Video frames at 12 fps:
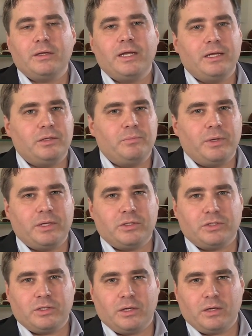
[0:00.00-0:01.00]

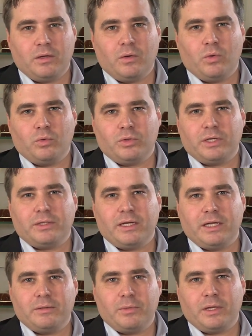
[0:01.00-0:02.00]
database, only
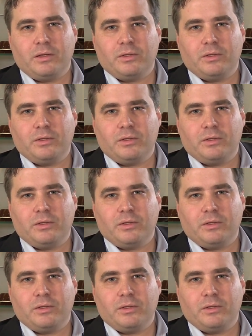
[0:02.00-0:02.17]
the email